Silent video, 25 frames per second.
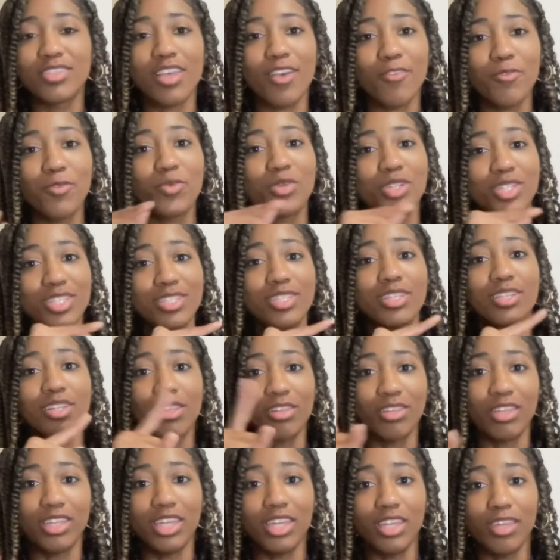everyone is going to
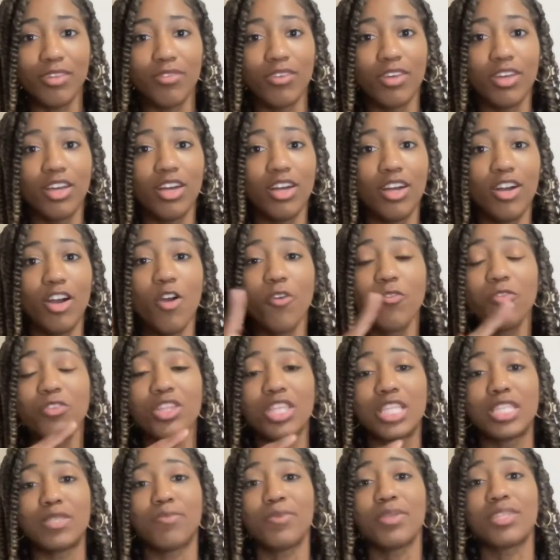leave. Hopefully
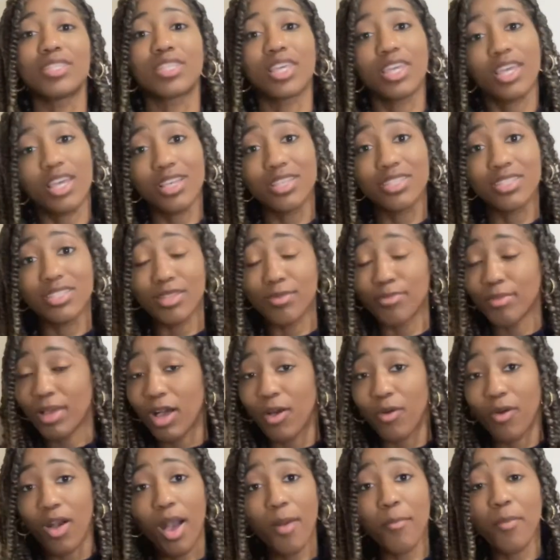Spence kicks them
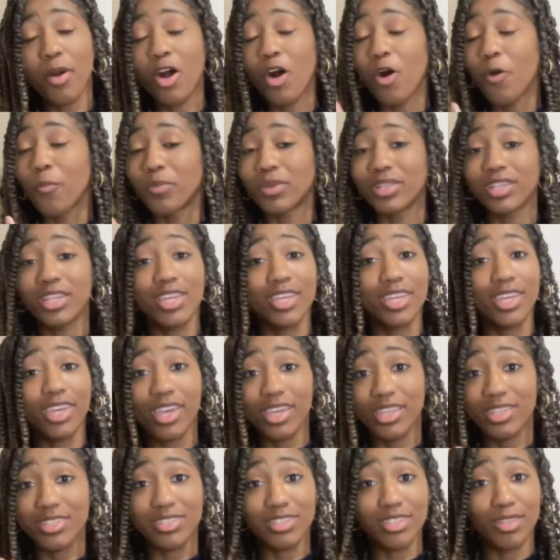out. I'm hoping he
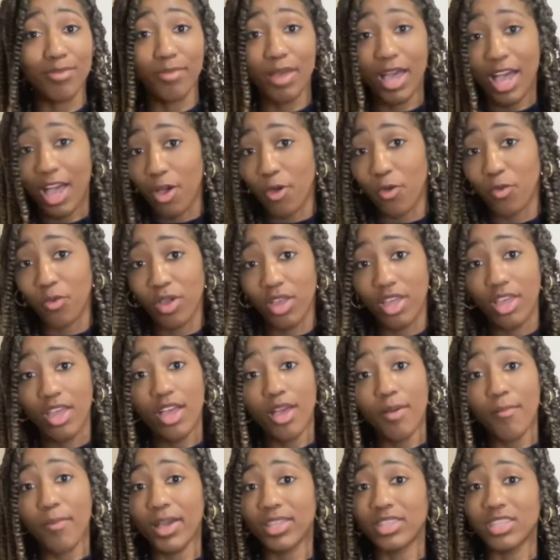kicks them out
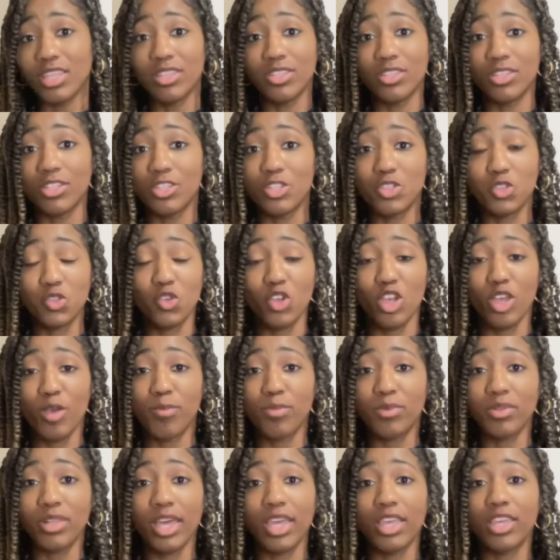by the end of this trip.
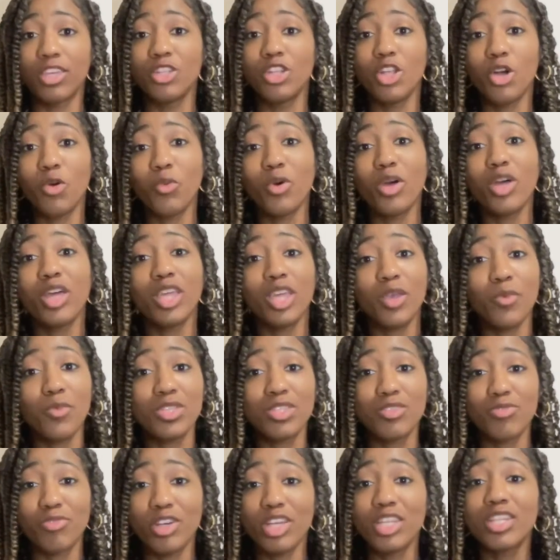Like, you know what, it
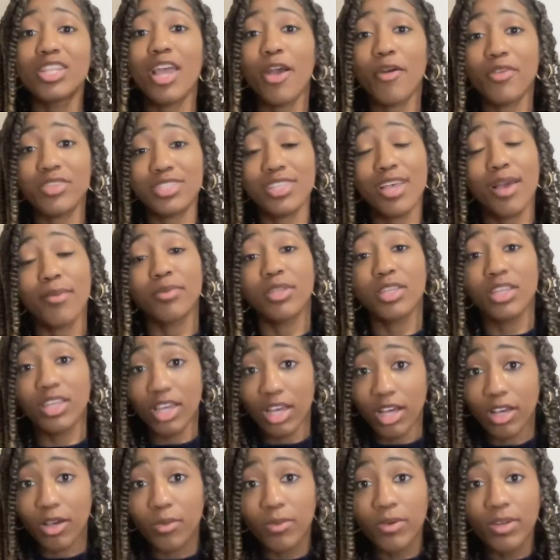was fun, now it's time to
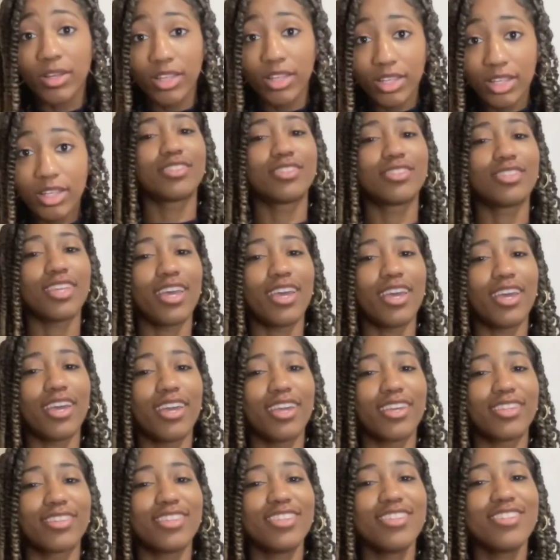go.
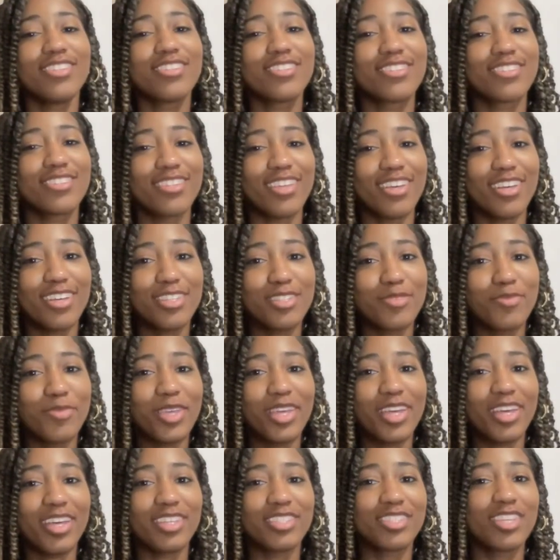Dag, this sucks,
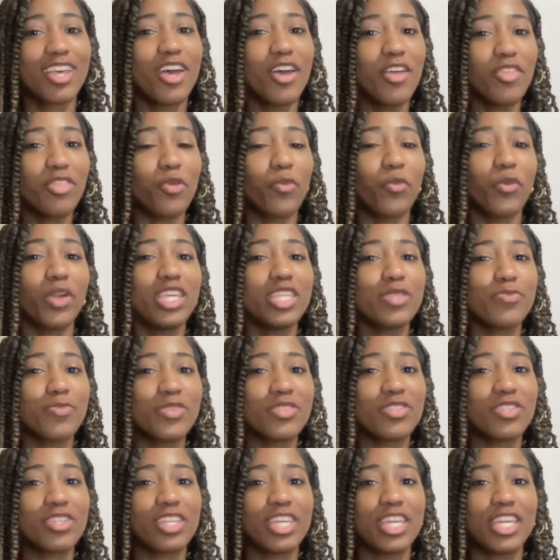because the way
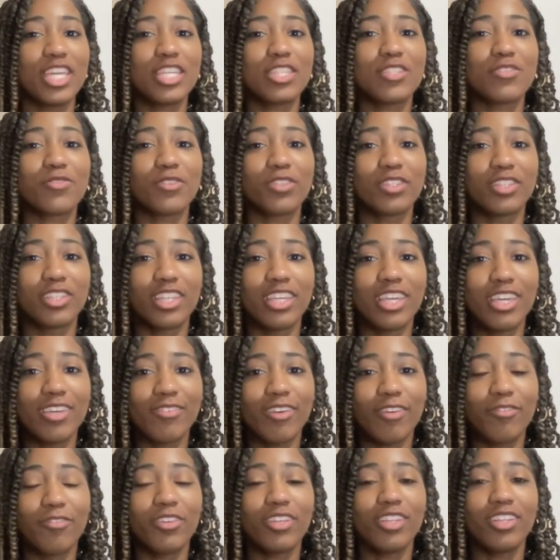Spencer cares for Liv,
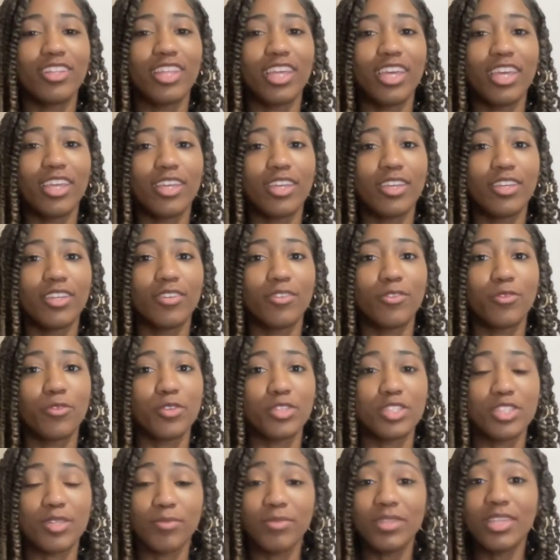I feel like for
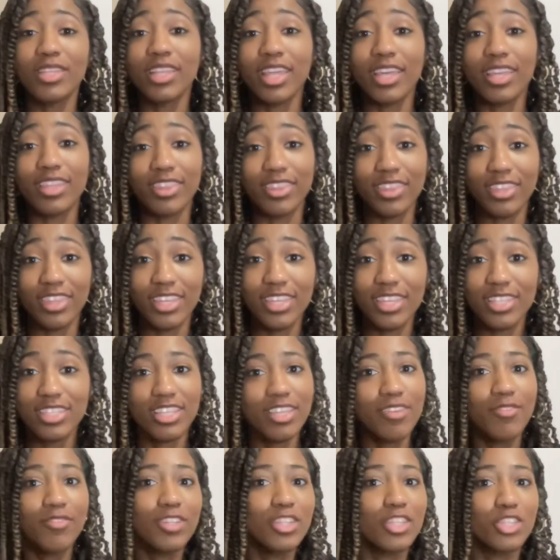something like this,
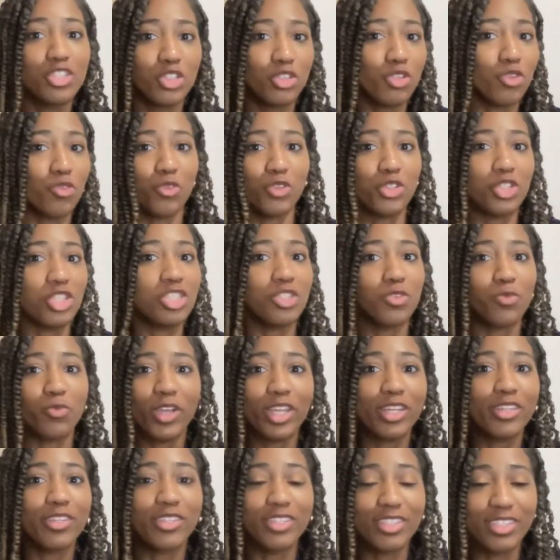even in general, for just a
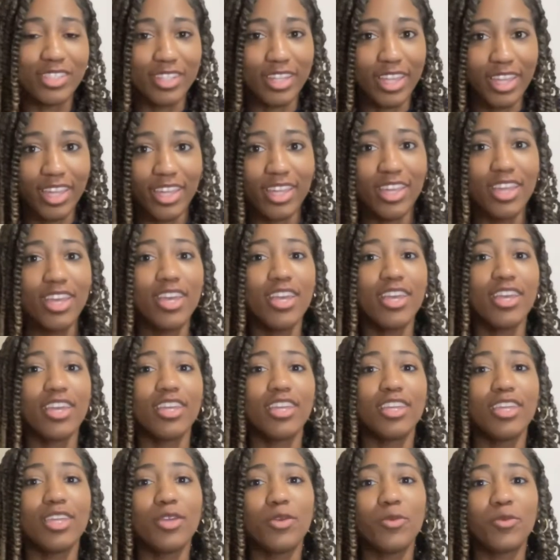regular date,
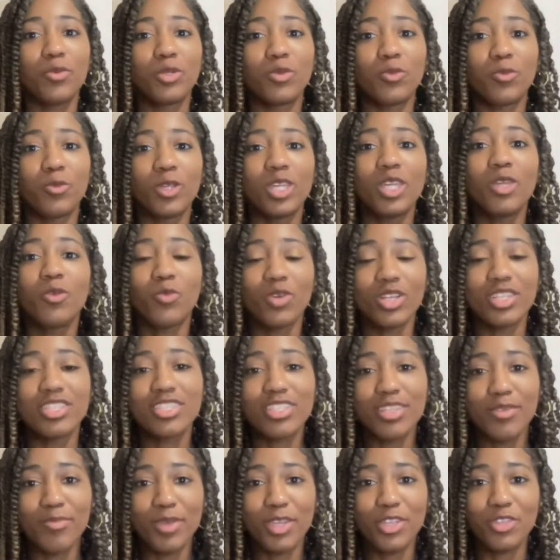he wants
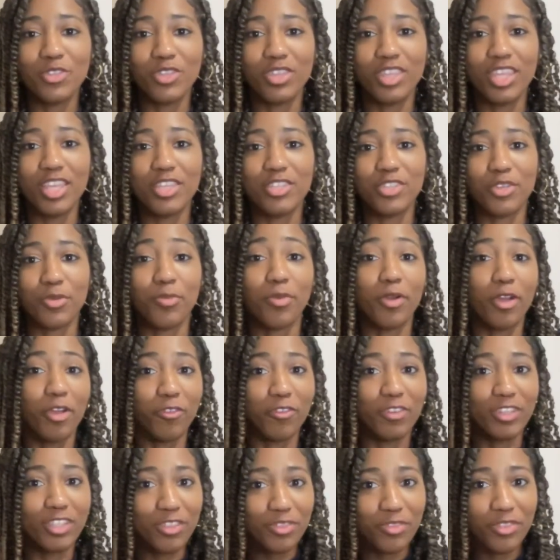to make sure things are
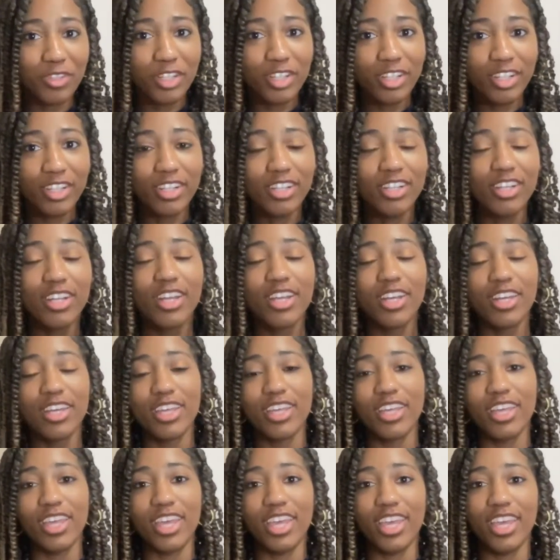perfect for her
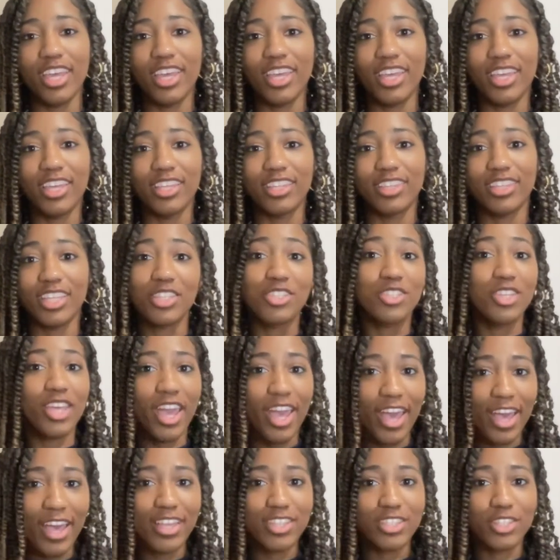and that she
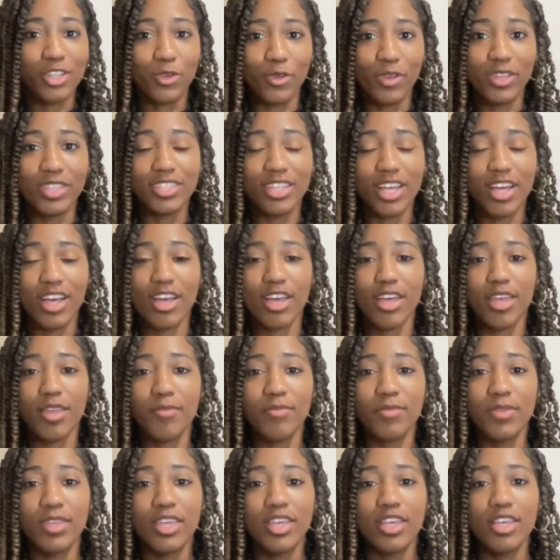has a great time.
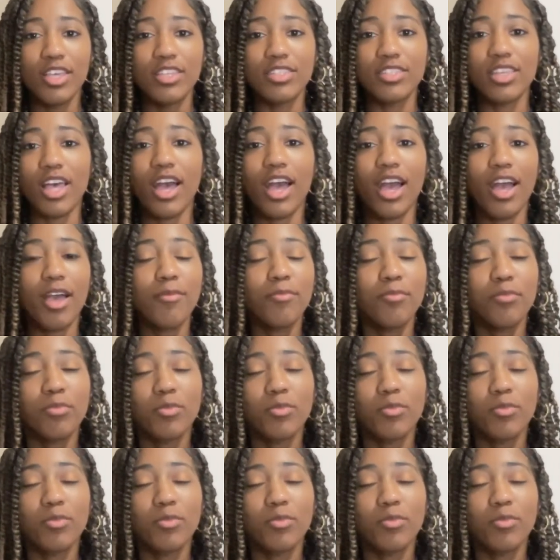So I